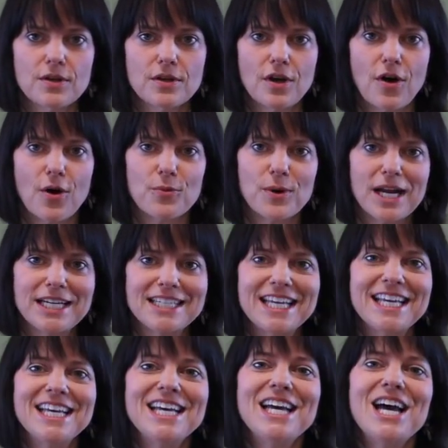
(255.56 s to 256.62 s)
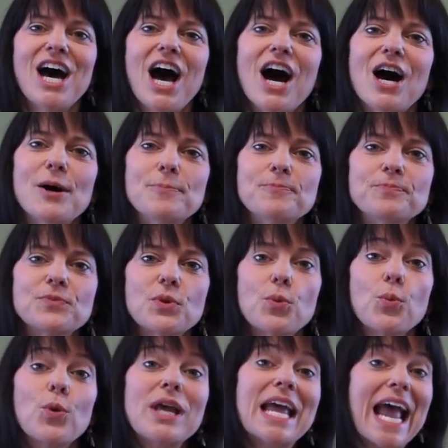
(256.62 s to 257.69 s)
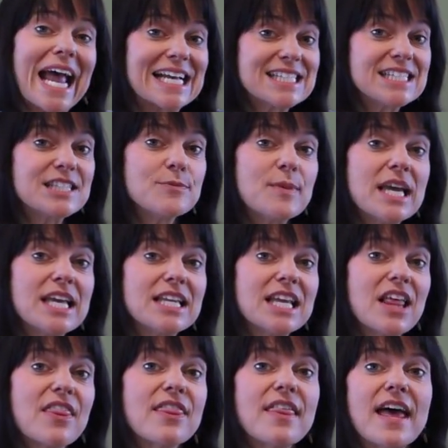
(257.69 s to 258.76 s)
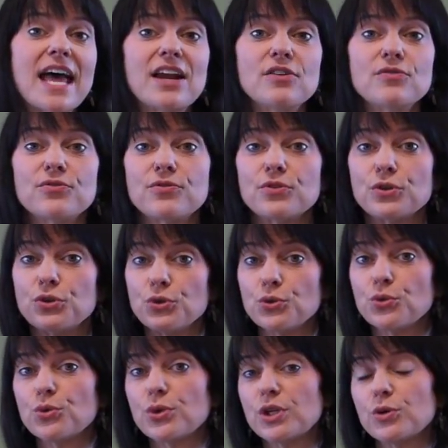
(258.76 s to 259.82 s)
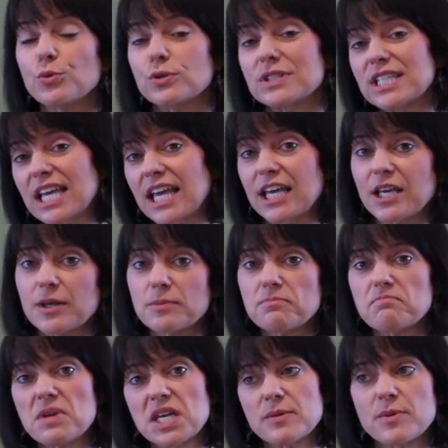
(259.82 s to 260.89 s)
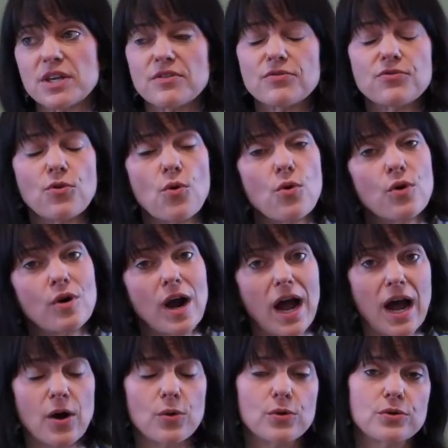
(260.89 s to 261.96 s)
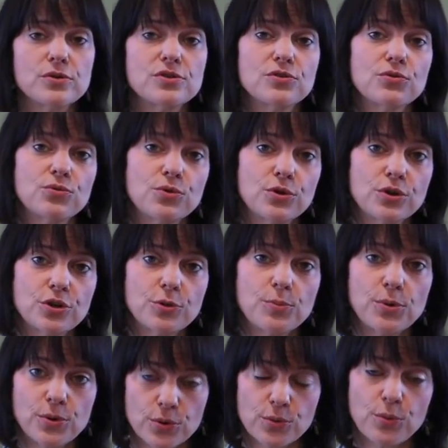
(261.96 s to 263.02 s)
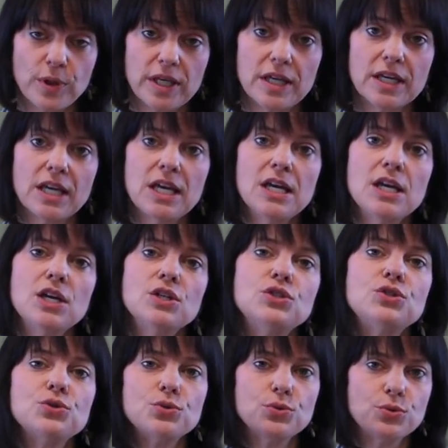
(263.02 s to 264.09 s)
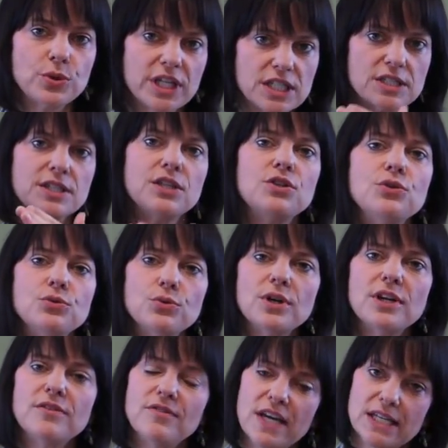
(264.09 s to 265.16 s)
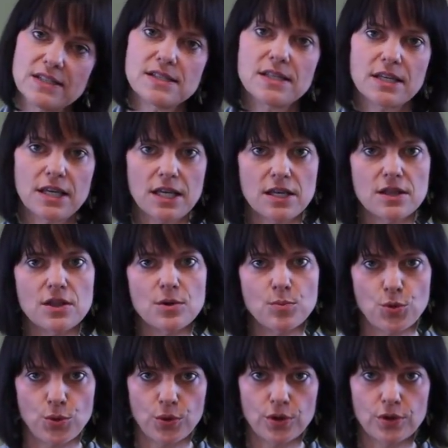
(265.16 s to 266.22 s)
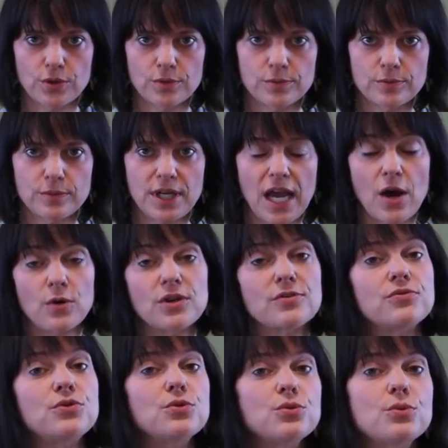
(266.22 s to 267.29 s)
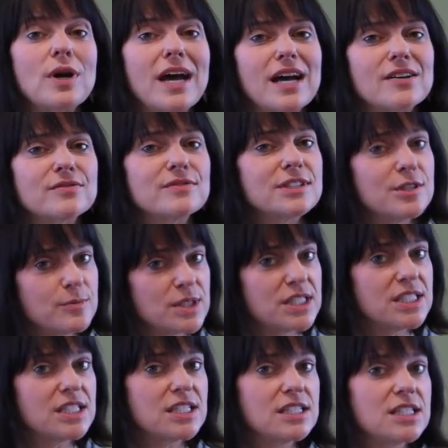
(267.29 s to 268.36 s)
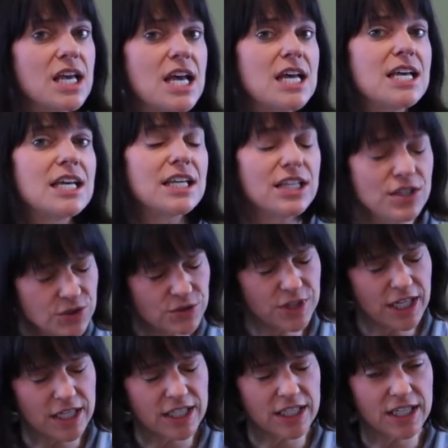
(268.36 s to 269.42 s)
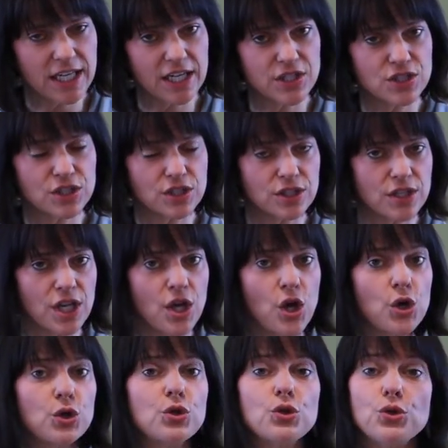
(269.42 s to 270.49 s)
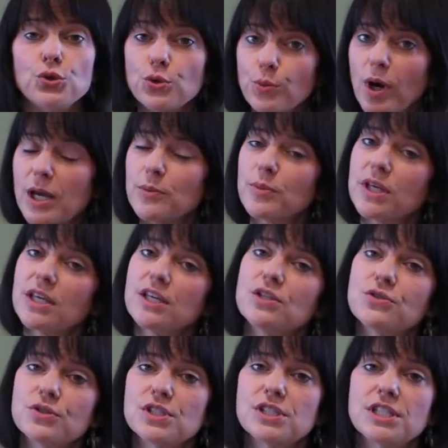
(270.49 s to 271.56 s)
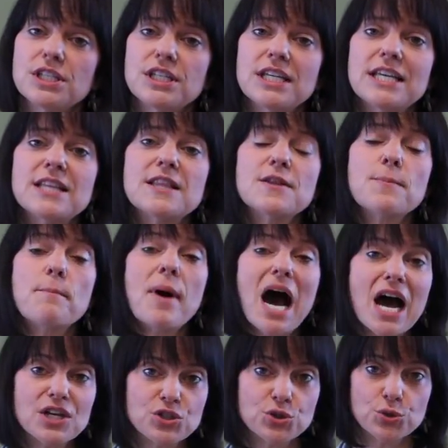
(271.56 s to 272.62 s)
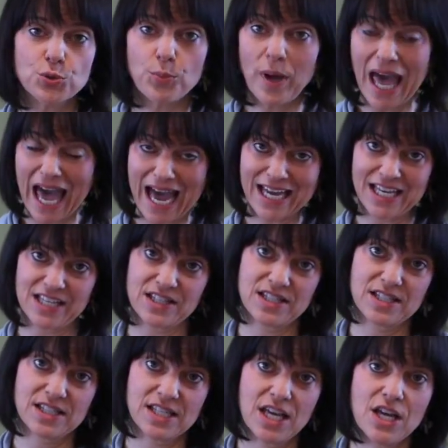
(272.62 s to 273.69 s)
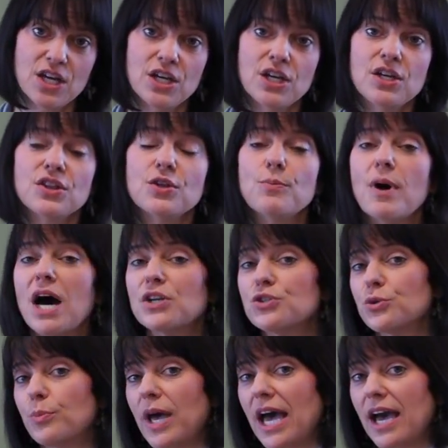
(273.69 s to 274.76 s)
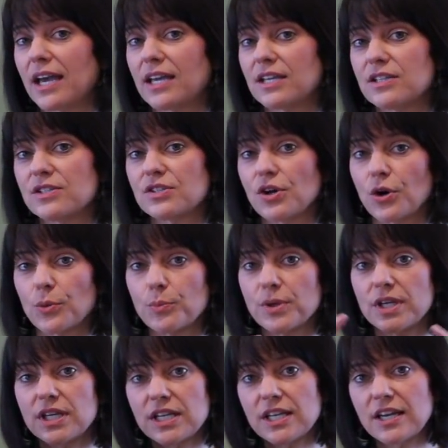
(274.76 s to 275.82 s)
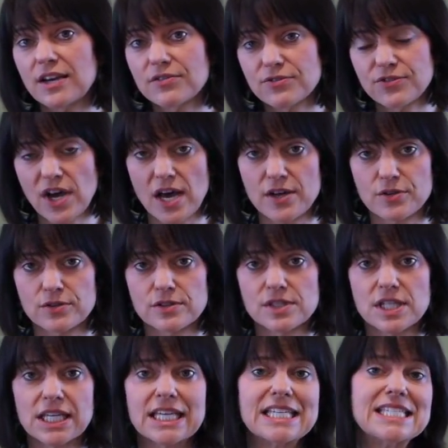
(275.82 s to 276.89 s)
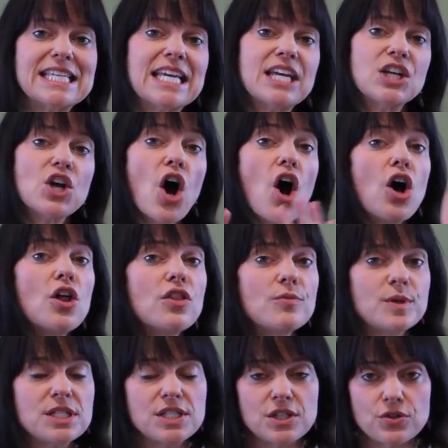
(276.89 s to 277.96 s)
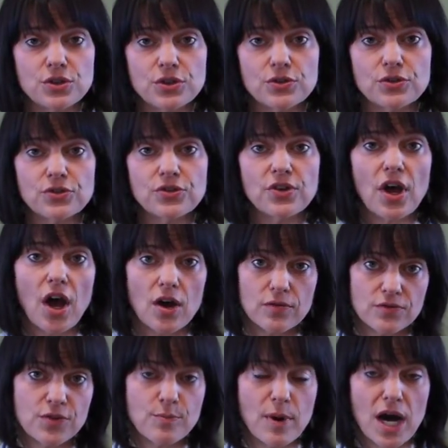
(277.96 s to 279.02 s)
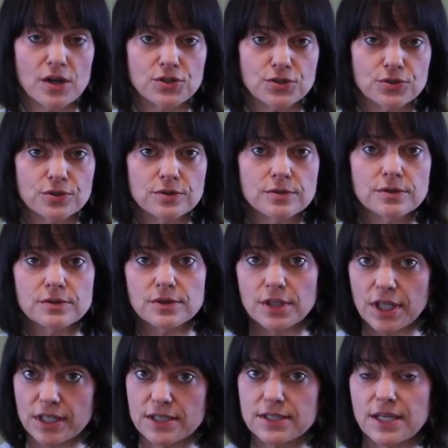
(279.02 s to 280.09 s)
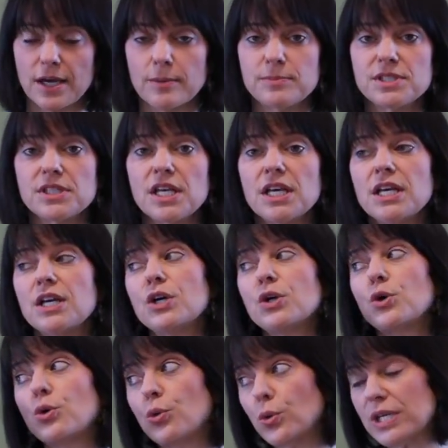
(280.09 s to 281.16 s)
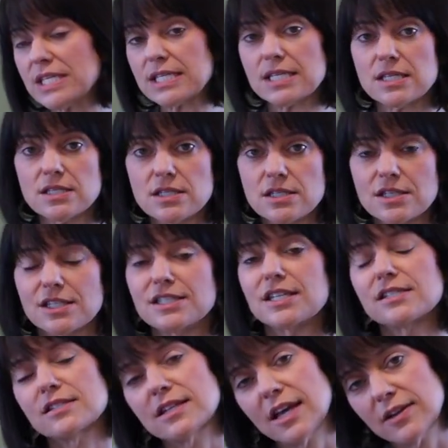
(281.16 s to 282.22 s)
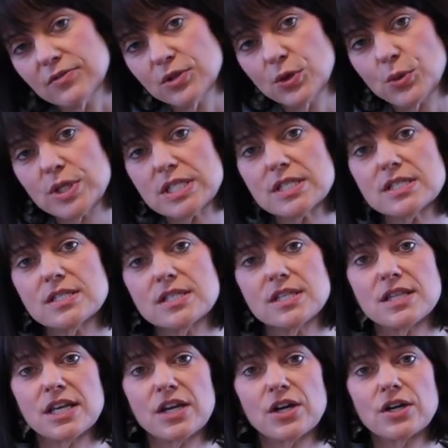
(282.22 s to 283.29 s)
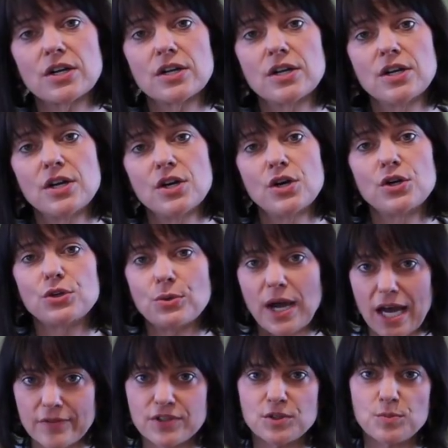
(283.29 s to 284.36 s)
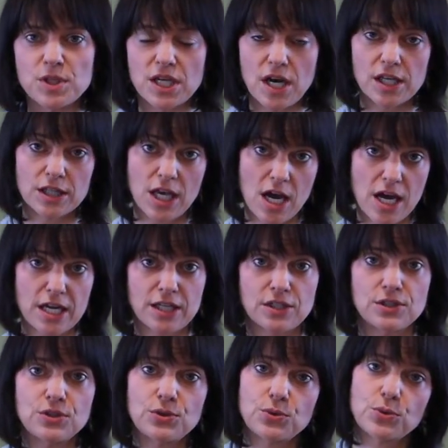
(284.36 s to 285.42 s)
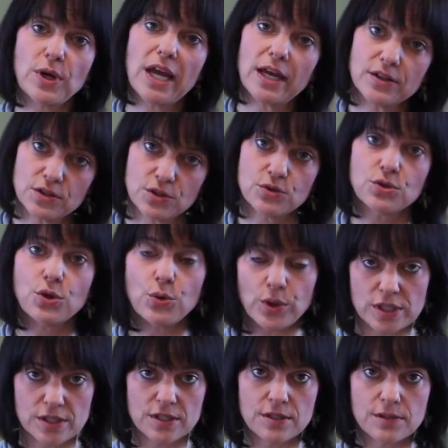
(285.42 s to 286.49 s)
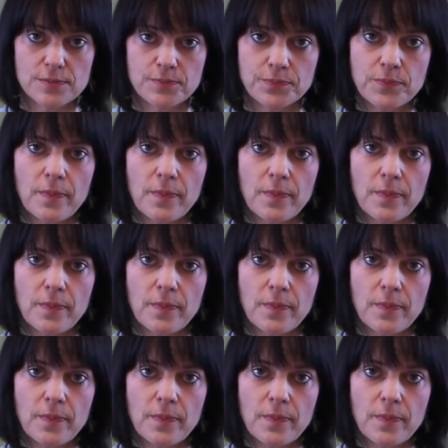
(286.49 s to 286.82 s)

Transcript: All right. We estimate that for you it will take maybe 4 hours of work per week to continue advancing in the MOOC. Now, if you have limited internet connection, you might be interested in the module packets. The module packets are PDF files that contain all the materials of the module except quizzes. It doesn't have quizzes in there. You have to be online to answer the quizzes.